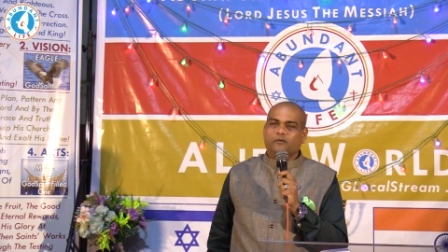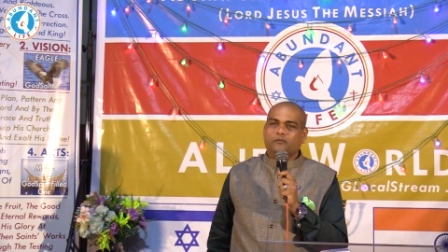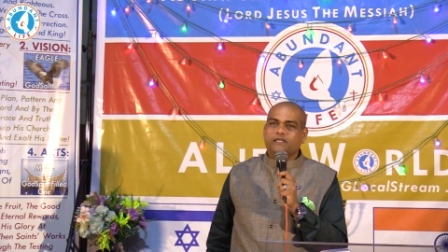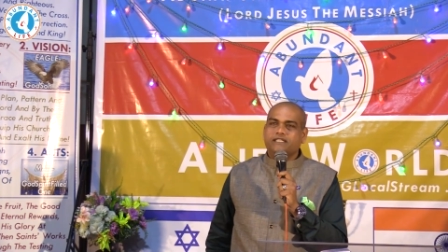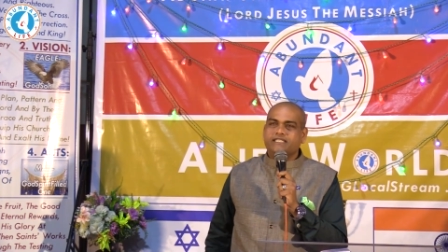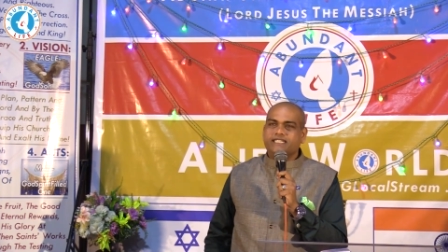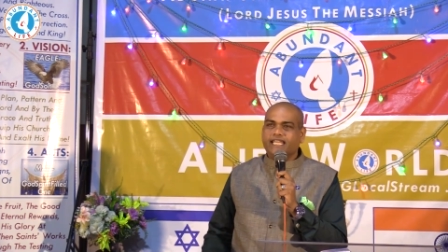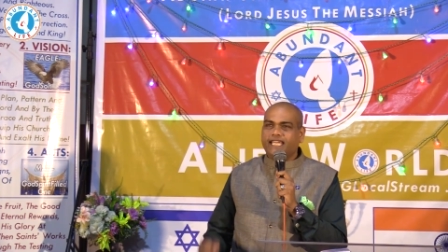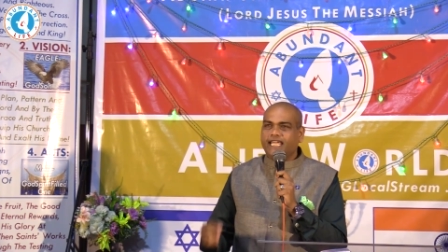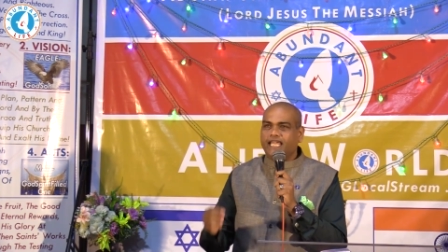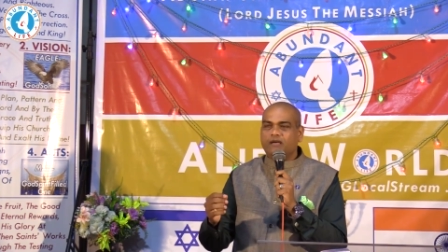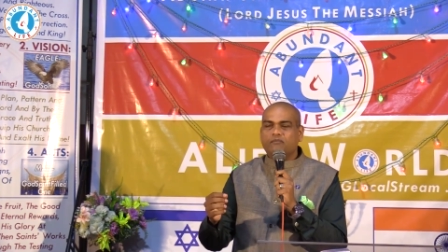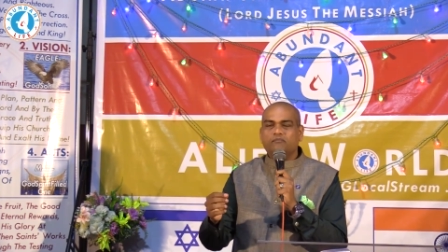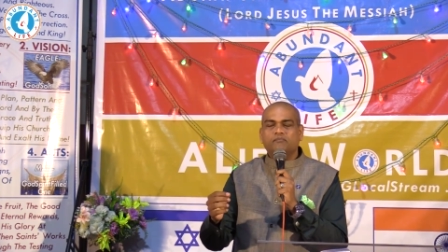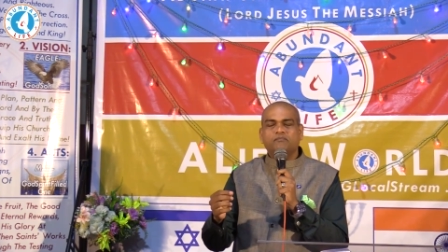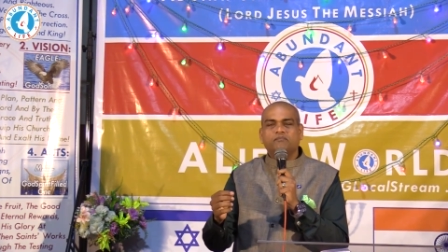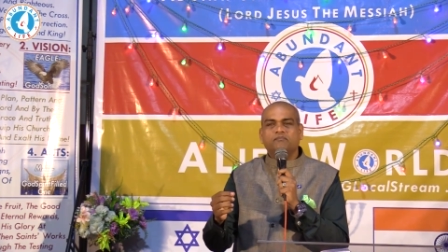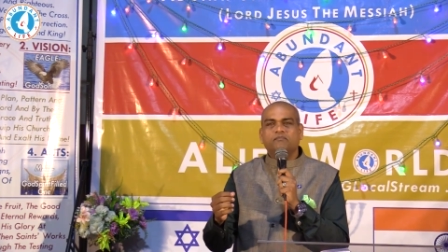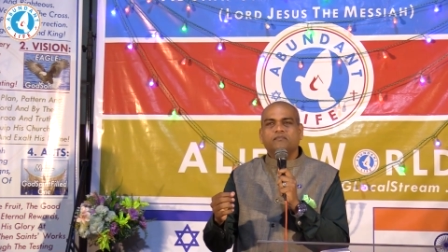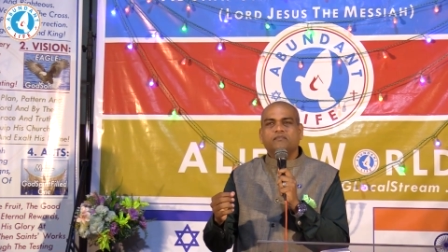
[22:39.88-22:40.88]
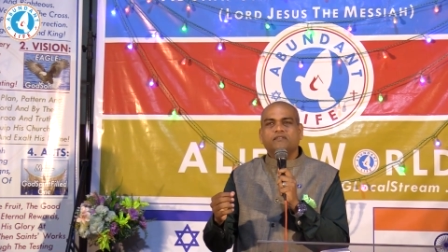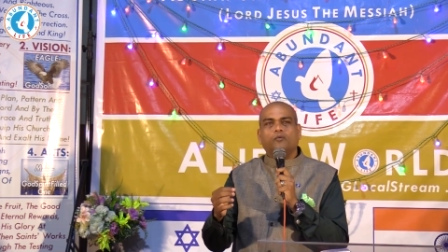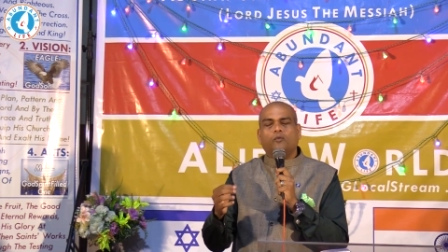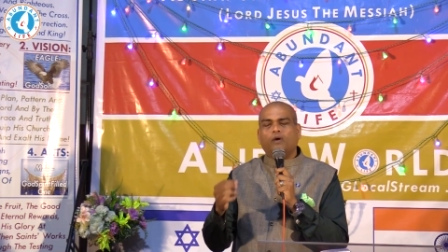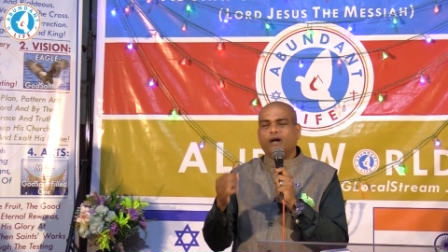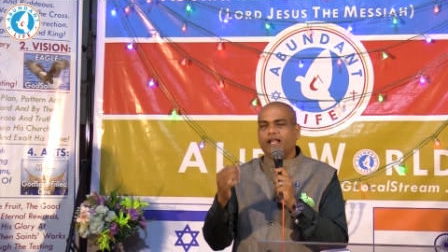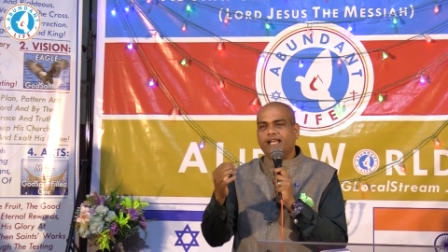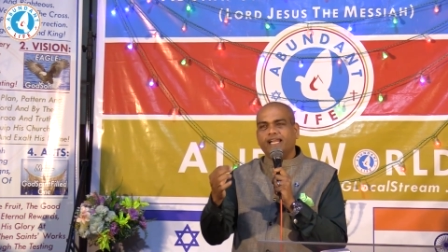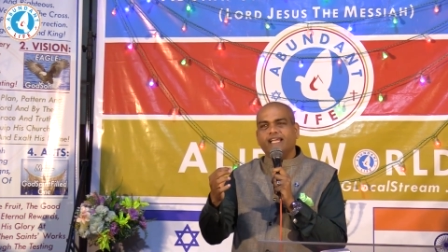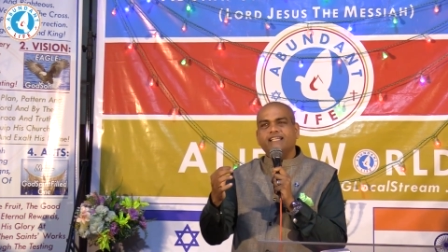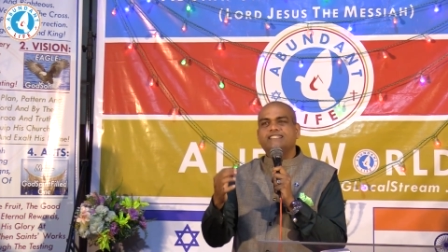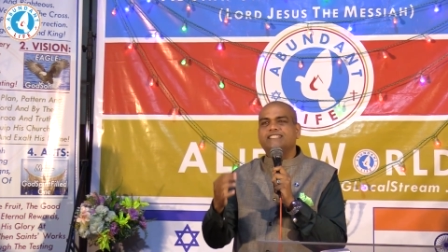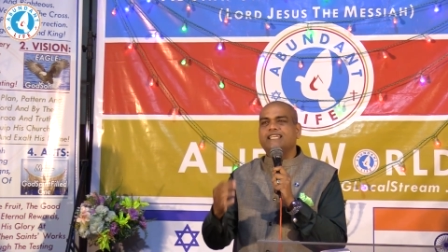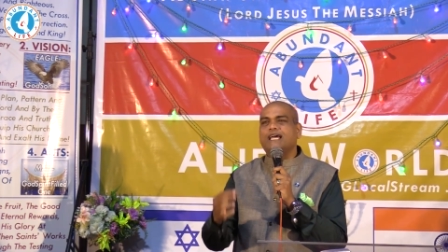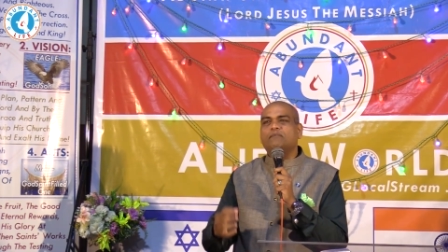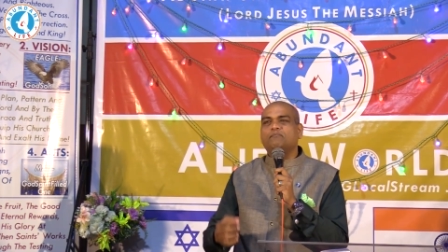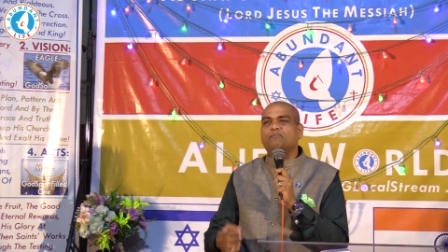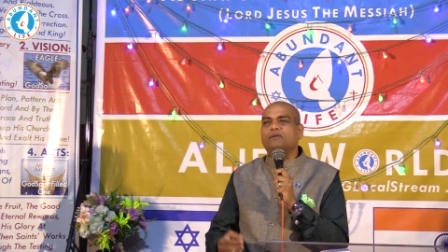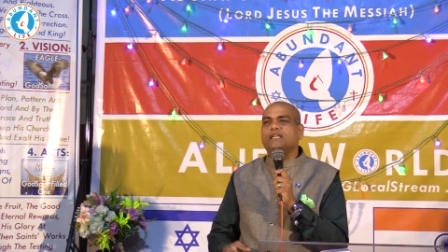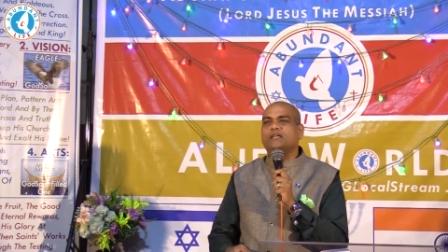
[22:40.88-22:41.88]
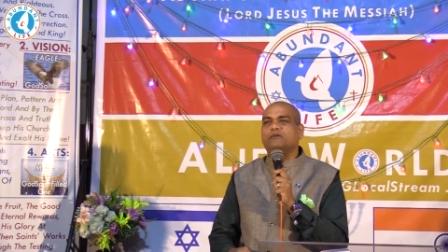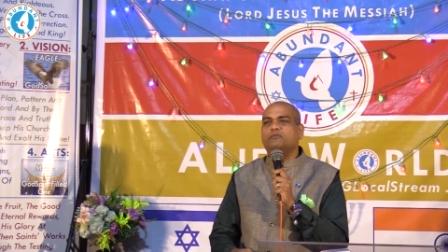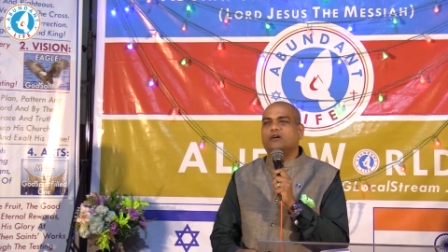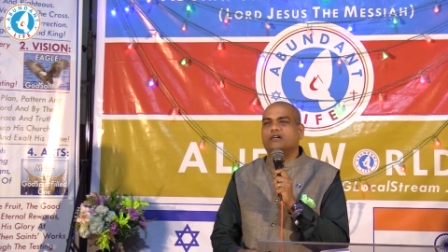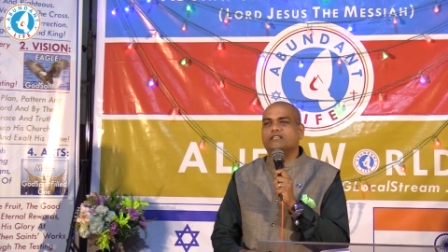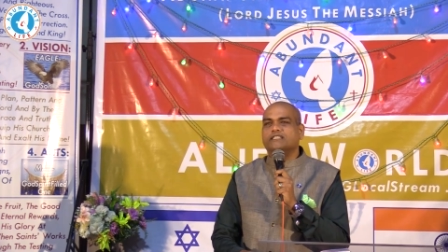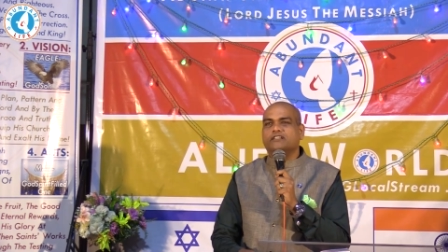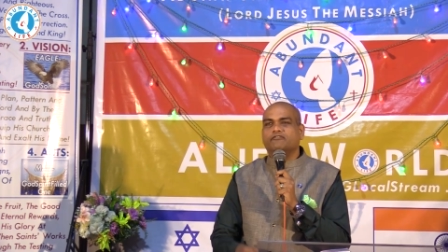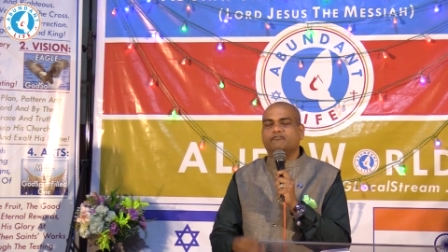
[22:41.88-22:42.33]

We see him, what an example he was.